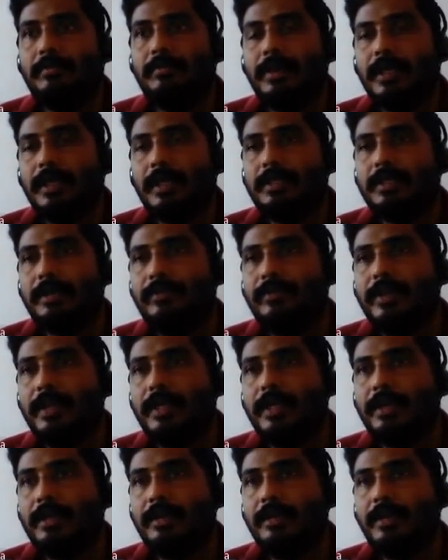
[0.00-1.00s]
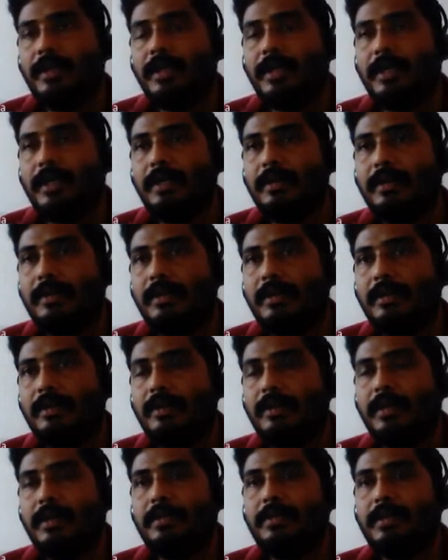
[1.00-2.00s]
Because of that, again
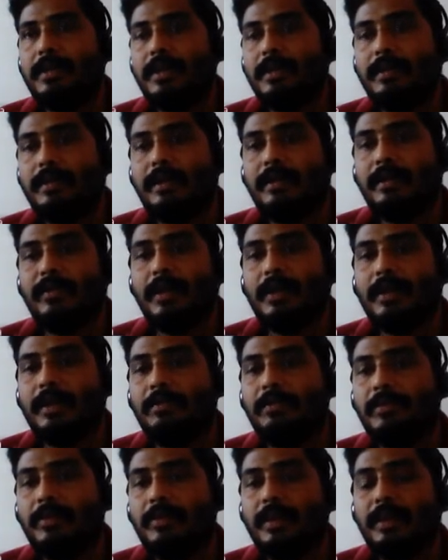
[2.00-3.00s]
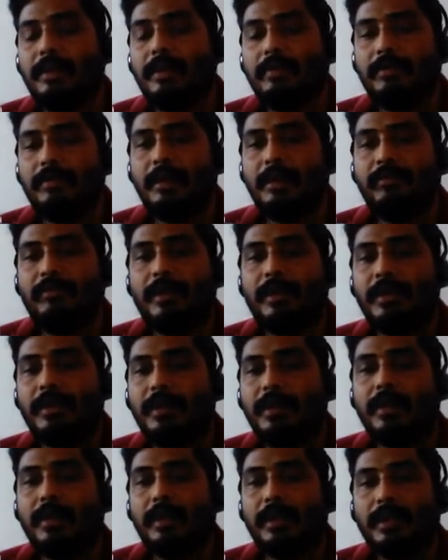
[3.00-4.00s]
the strength of the component will
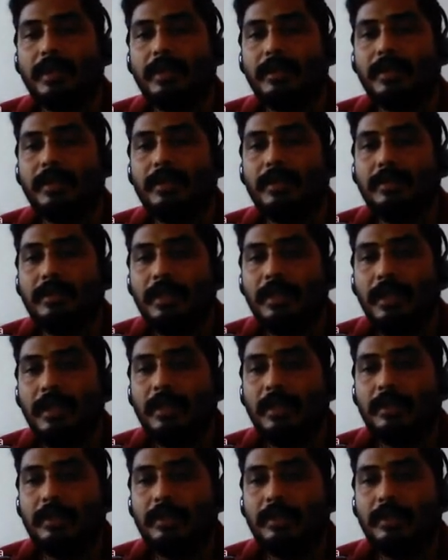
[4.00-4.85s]
further increases.